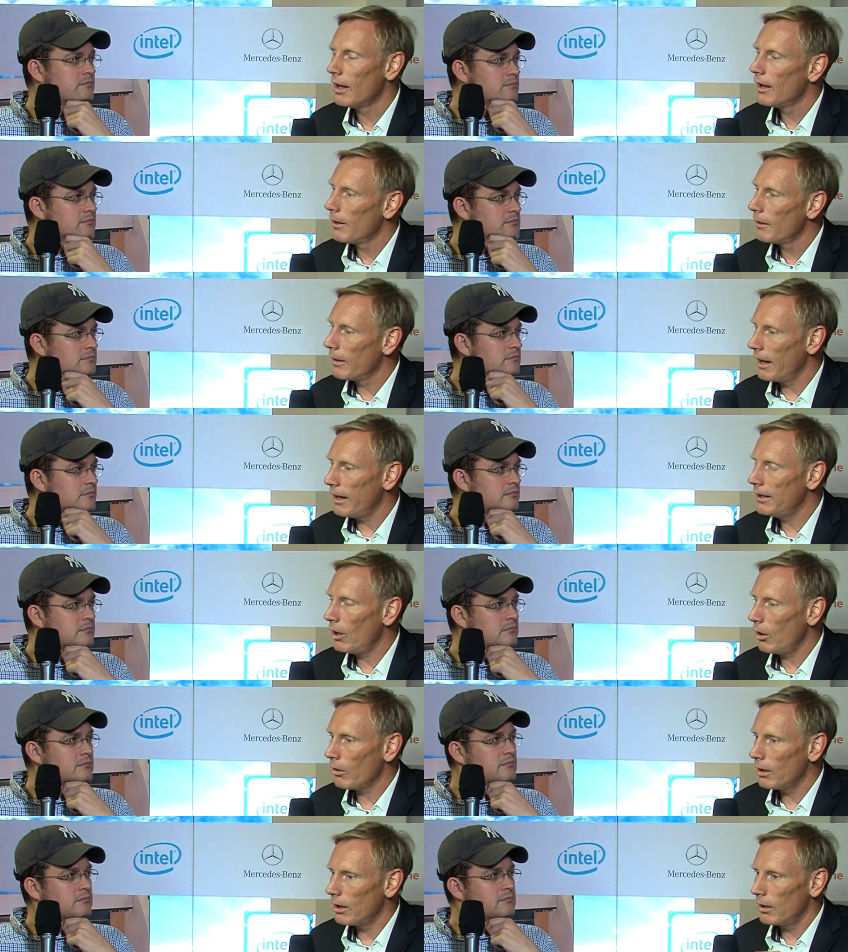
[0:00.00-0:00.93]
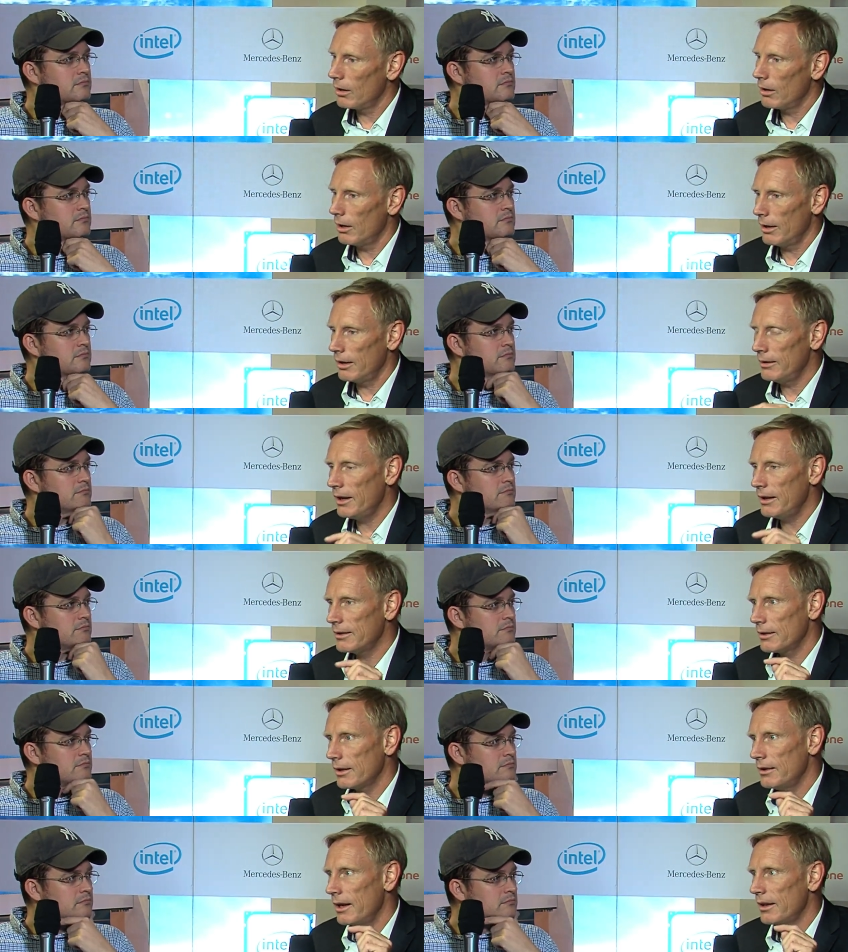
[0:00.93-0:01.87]
Speaker 1: uh, anyhow in
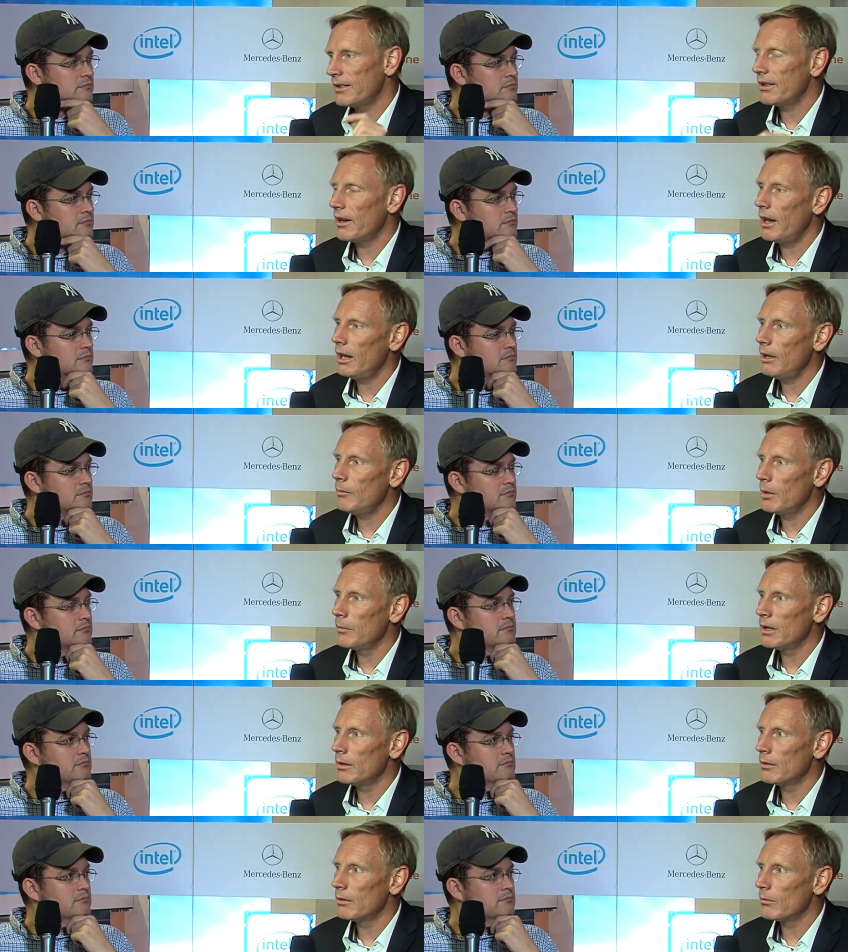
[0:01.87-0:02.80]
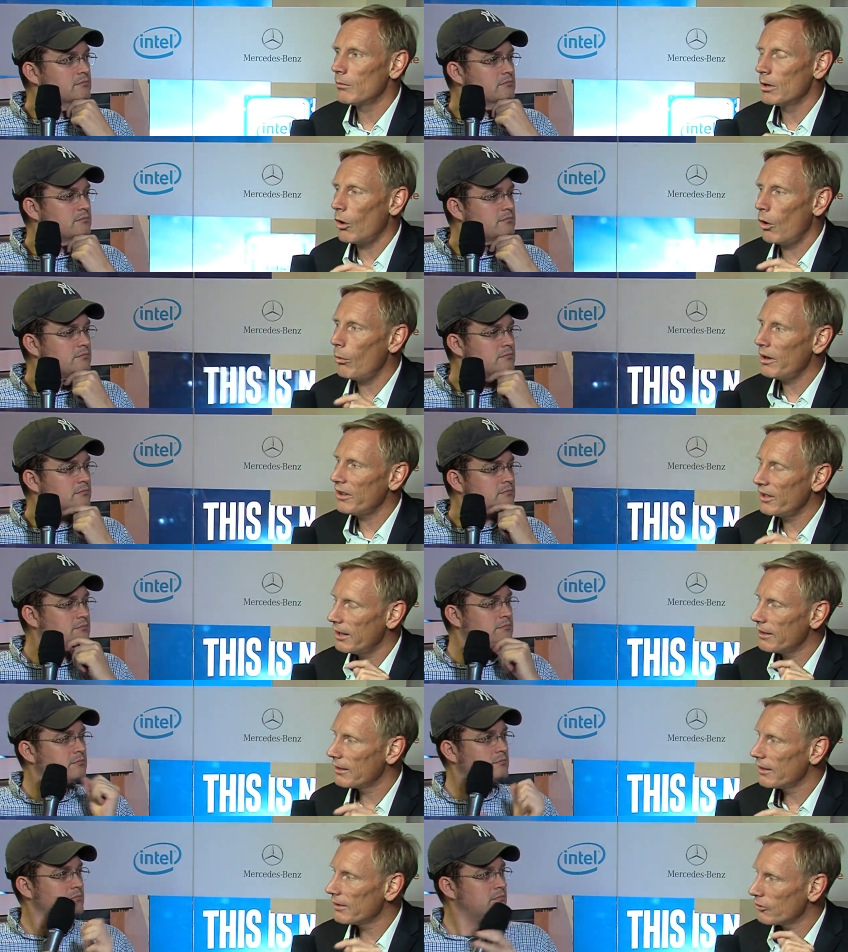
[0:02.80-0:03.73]
that in that time, I mean, we always
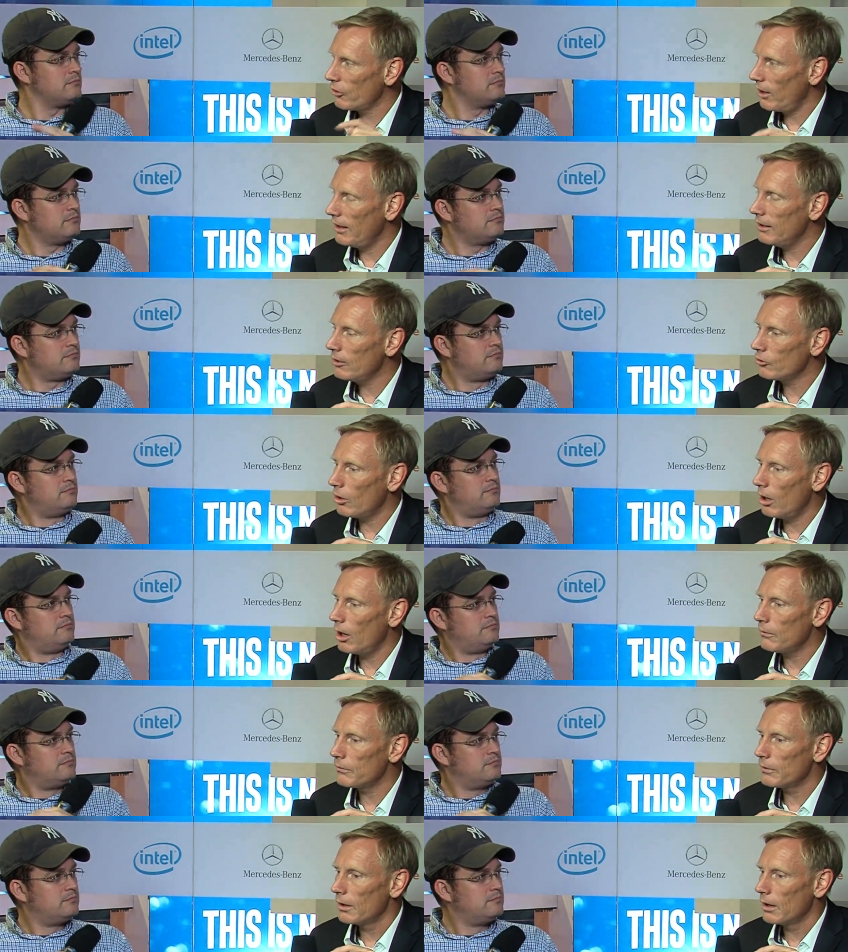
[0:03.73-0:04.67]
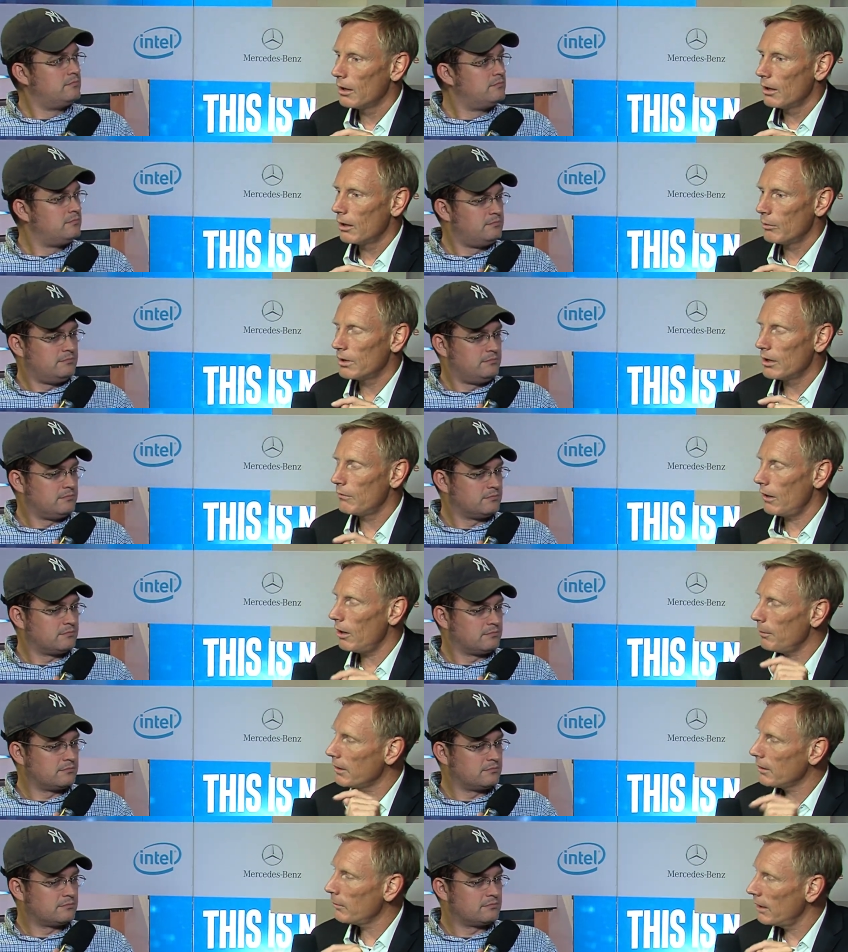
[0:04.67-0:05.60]
had this challenge of we're
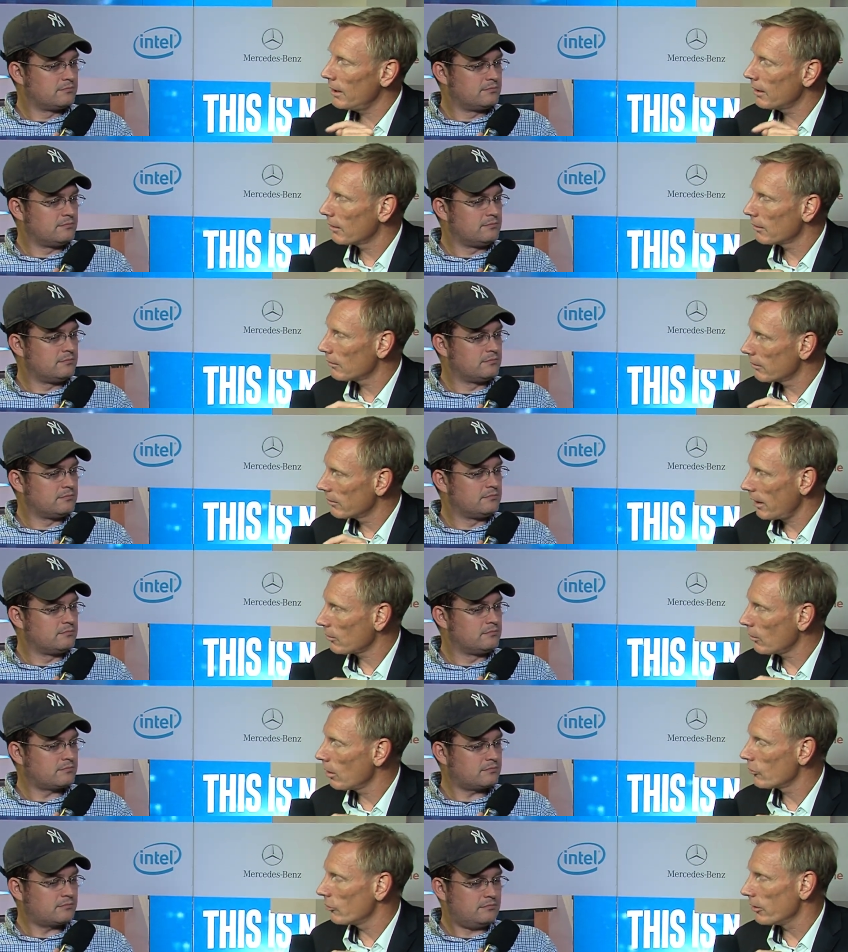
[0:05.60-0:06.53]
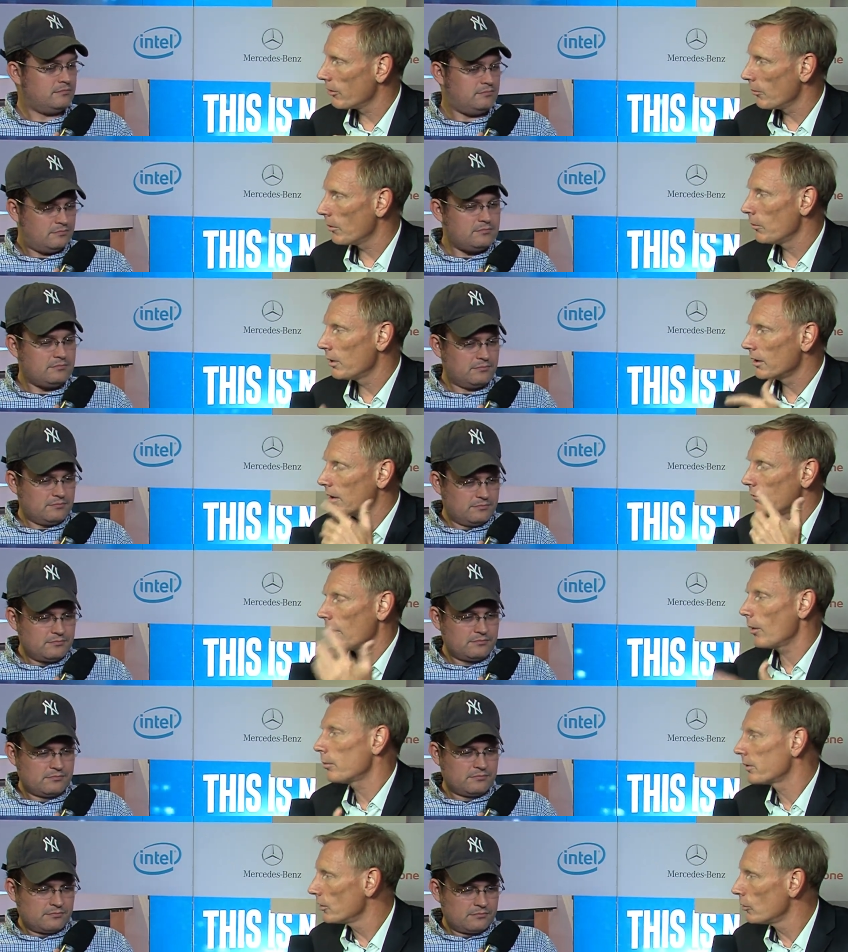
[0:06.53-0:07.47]
developing many technologies. I mean, we
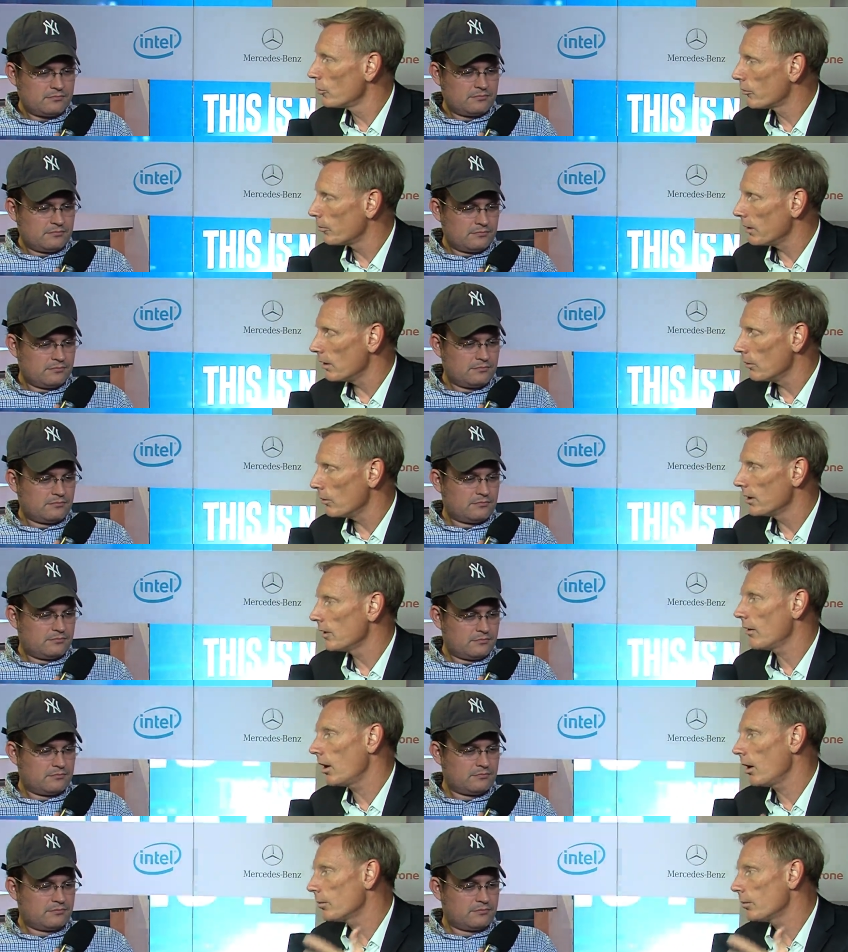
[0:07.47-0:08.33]
developed USB, we developed